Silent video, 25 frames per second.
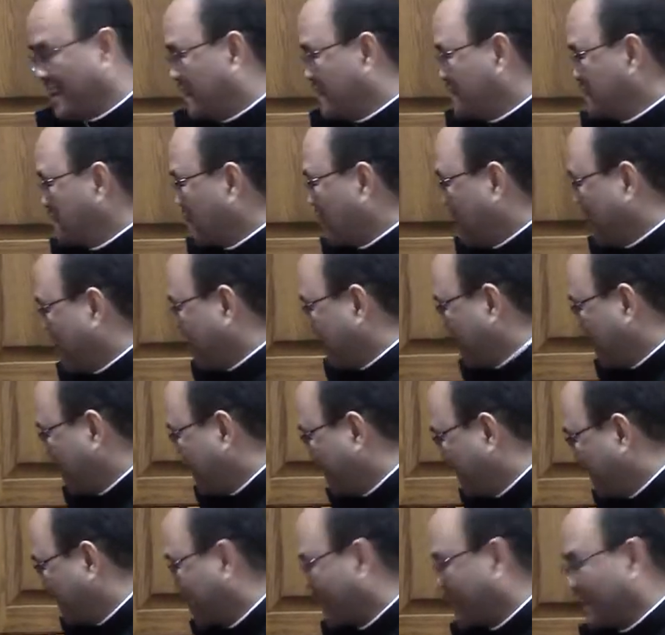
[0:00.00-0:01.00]
in my,
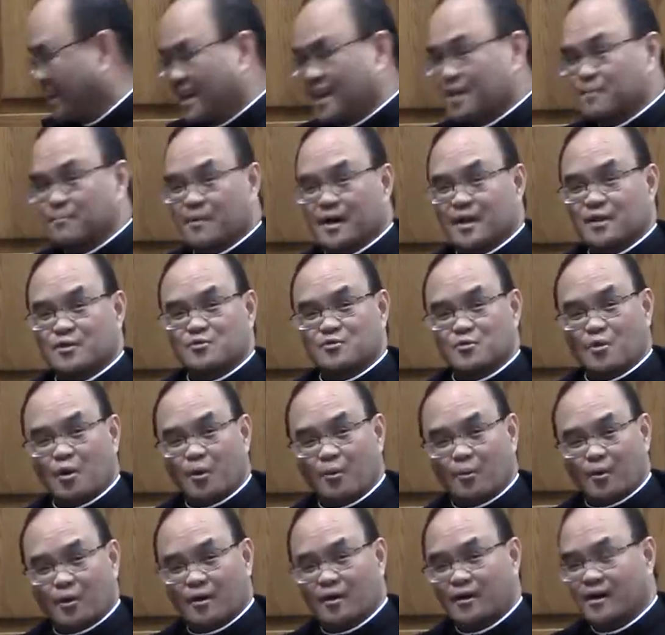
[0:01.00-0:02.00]
uh, in my
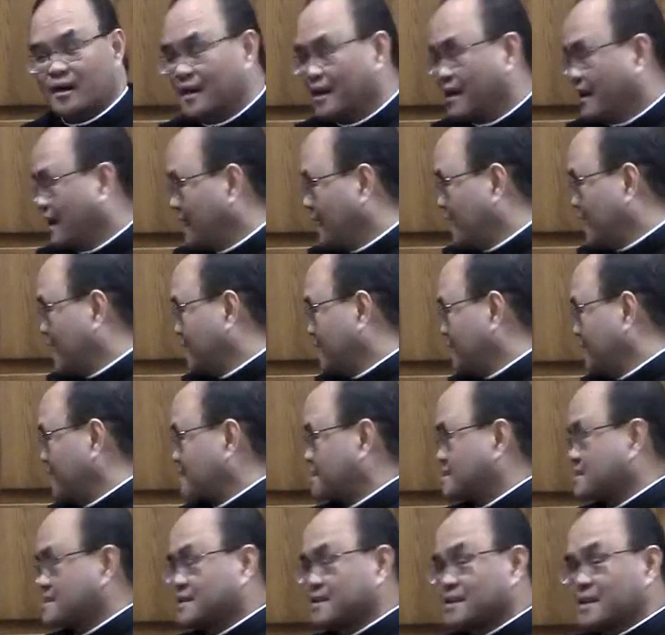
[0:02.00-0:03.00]
drawer and
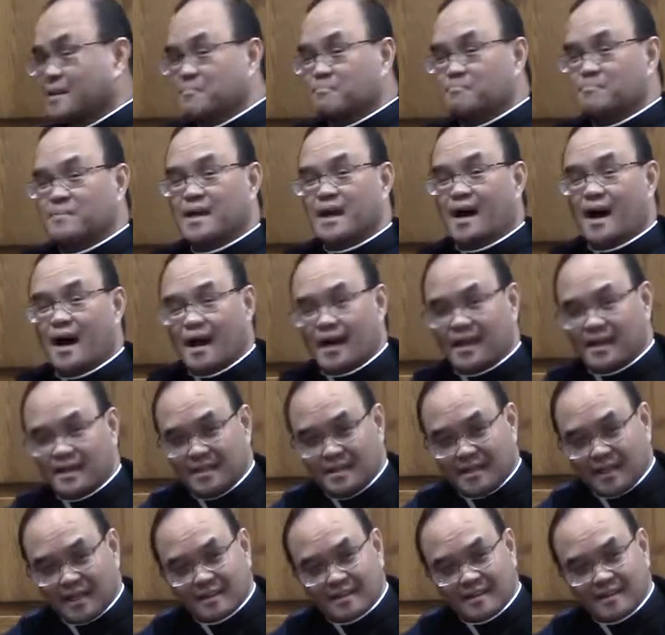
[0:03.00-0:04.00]
it slipped
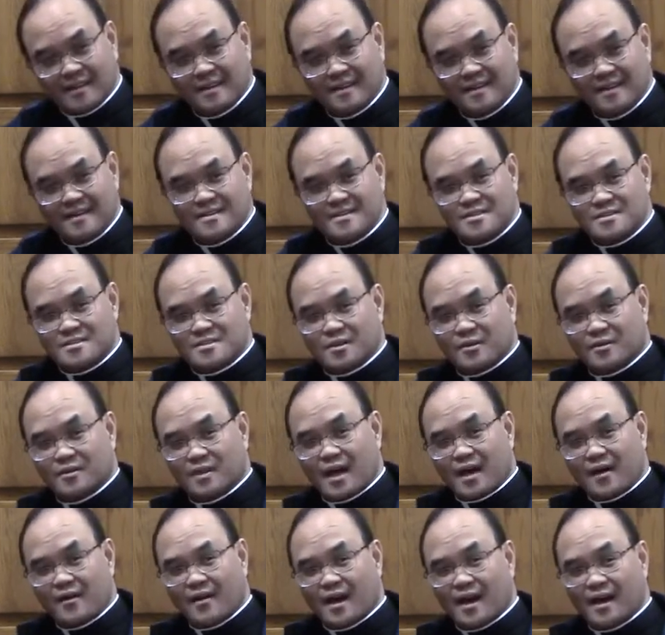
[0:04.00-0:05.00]
behind it. So
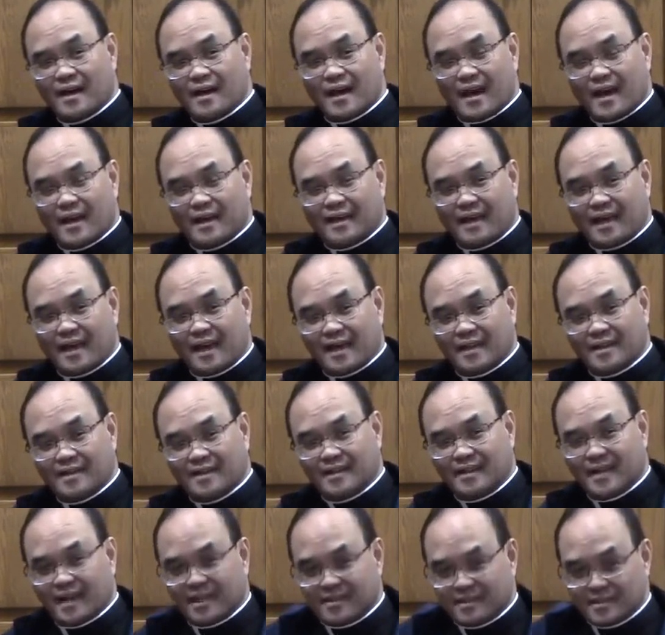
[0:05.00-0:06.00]
now I, I
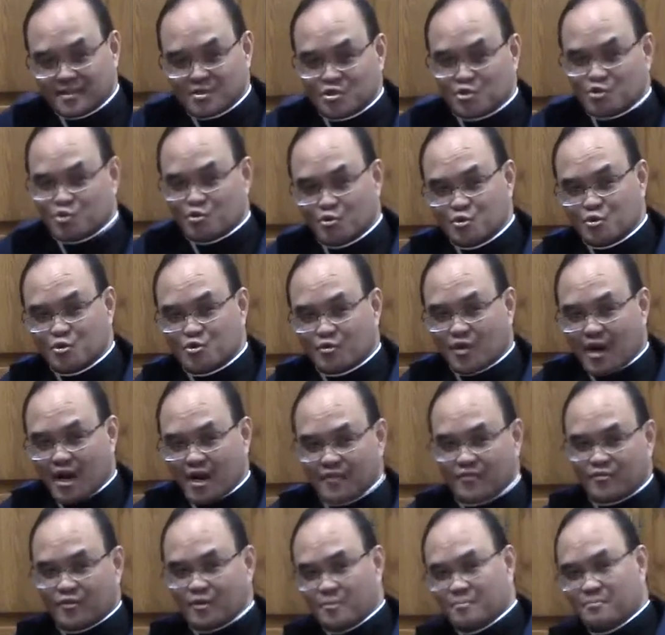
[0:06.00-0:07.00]
can't get the
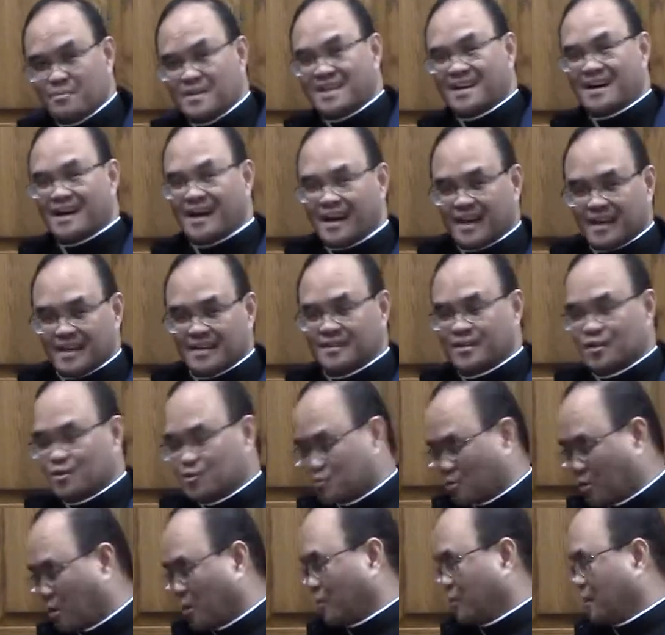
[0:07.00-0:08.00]
screwdriver behind the
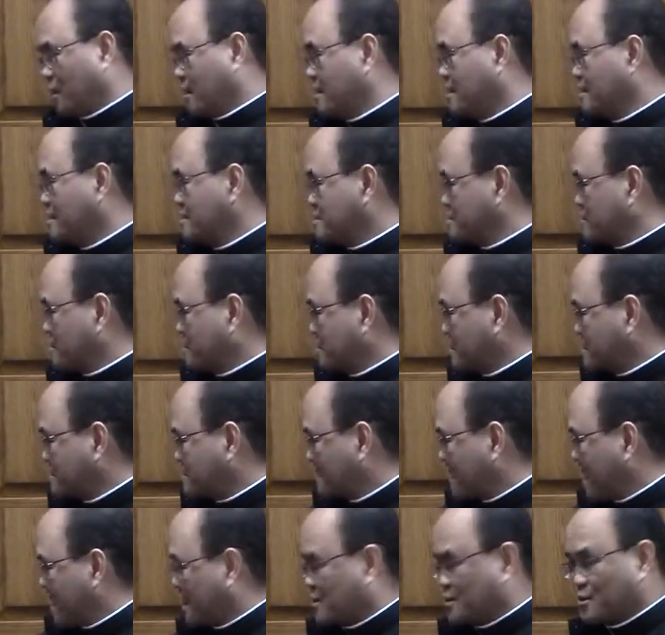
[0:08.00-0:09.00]
drawer. So it
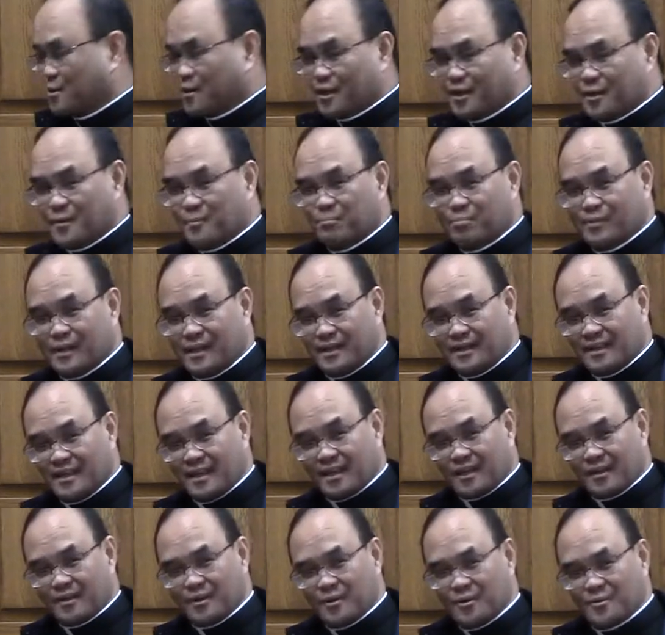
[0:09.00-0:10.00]
doesn't actually completely
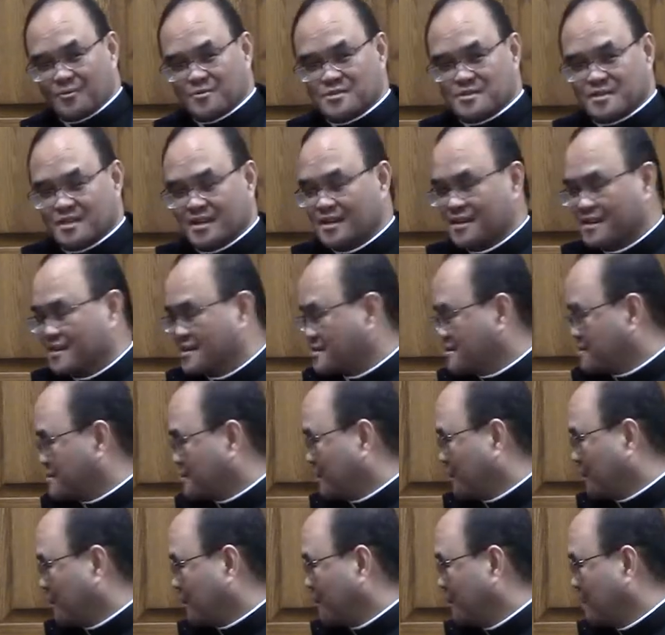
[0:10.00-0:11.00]
close.
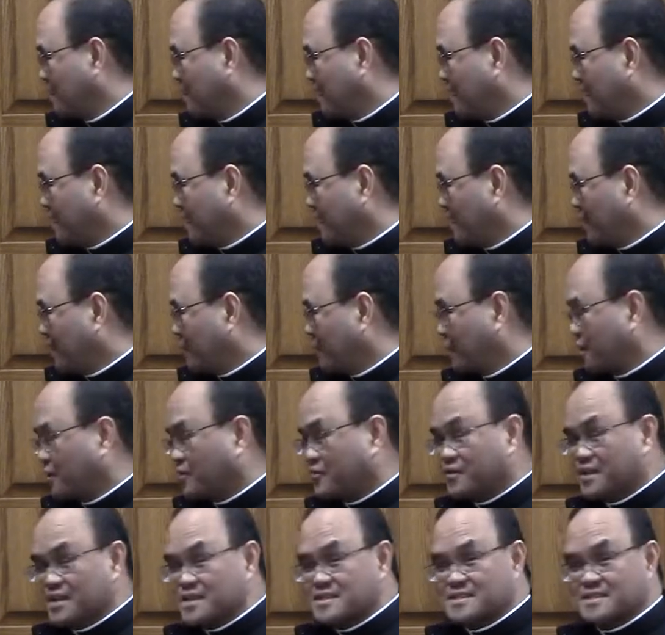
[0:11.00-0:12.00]
So uh, one
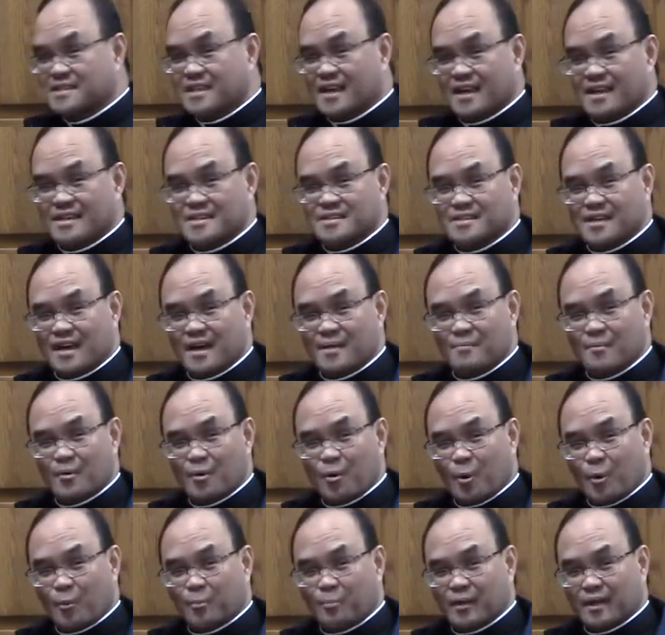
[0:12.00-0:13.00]
of these days I'm
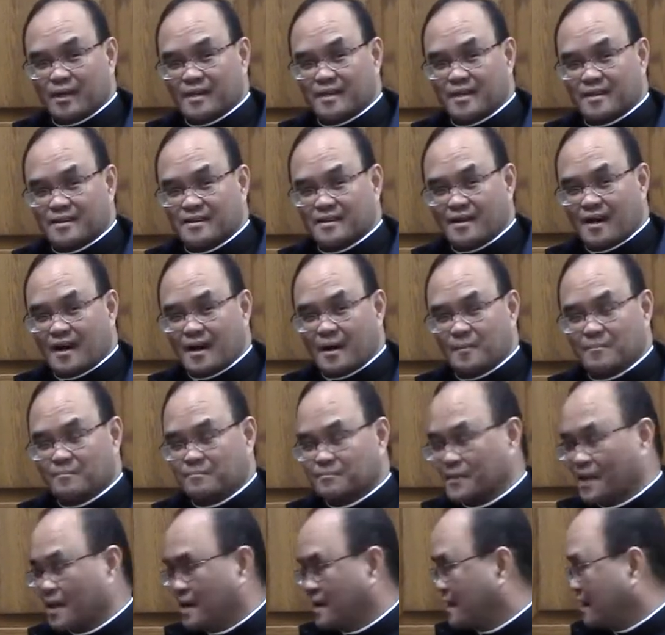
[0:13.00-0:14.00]
hoping that
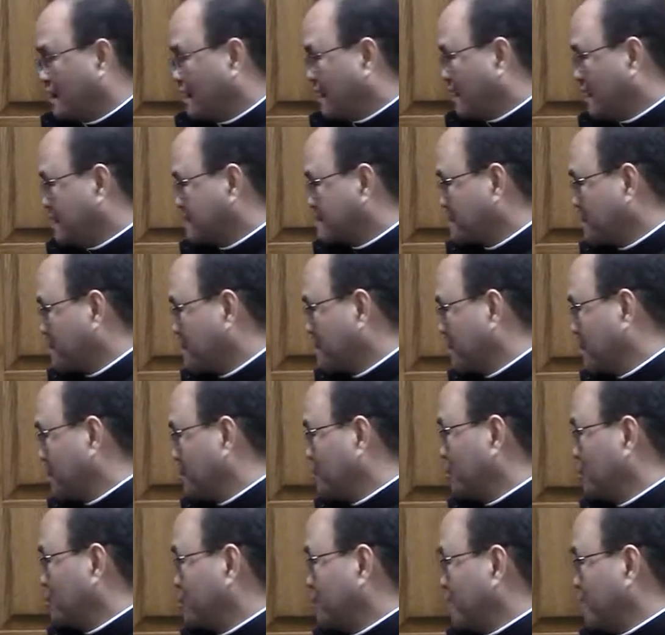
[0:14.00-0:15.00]
um, uh, somebody
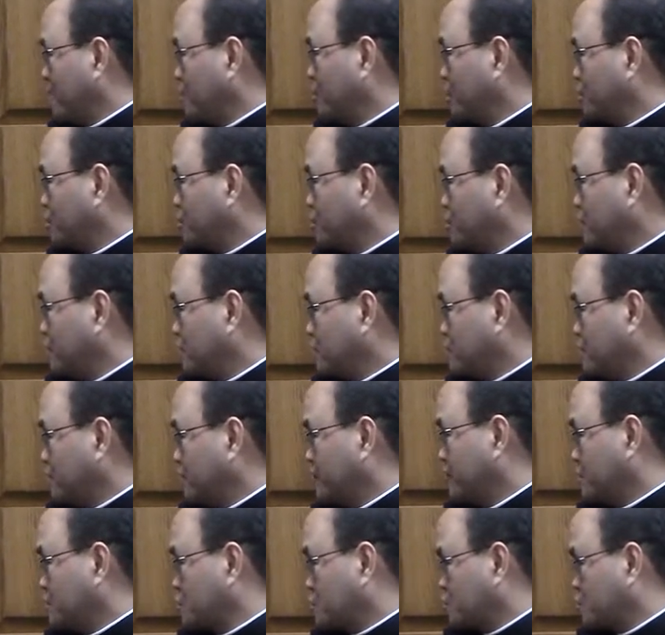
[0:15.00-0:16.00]
will be able to
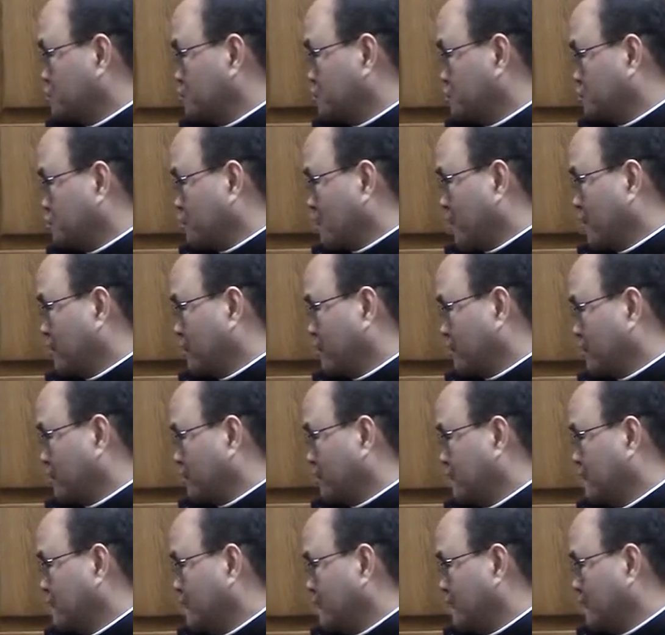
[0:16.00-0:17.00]
retrieve the screwdriver.